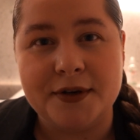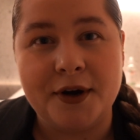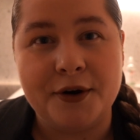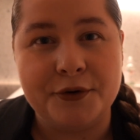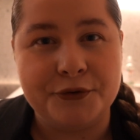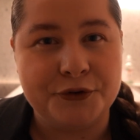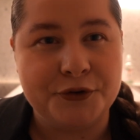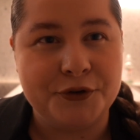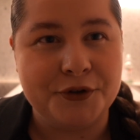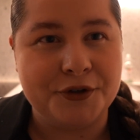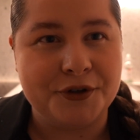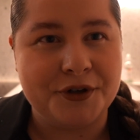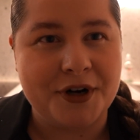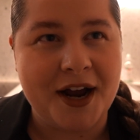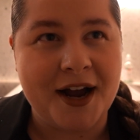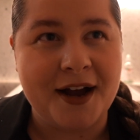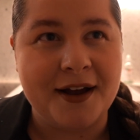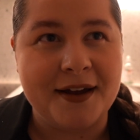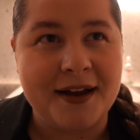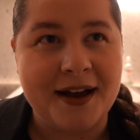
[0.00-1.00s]
after
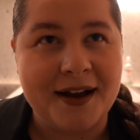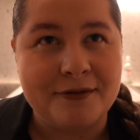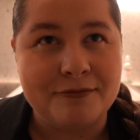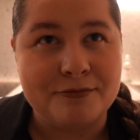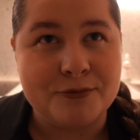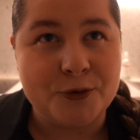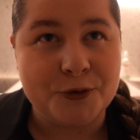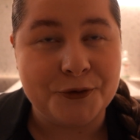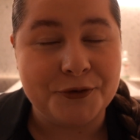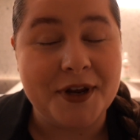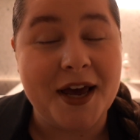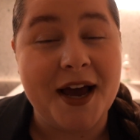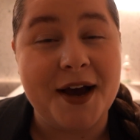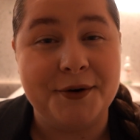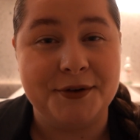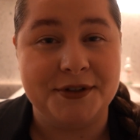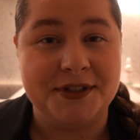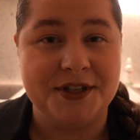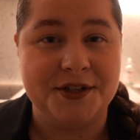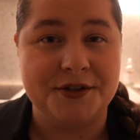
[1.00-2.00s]
I have moved
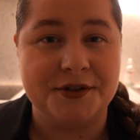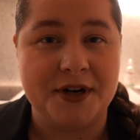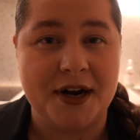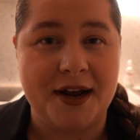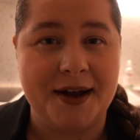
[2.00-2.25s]
out here,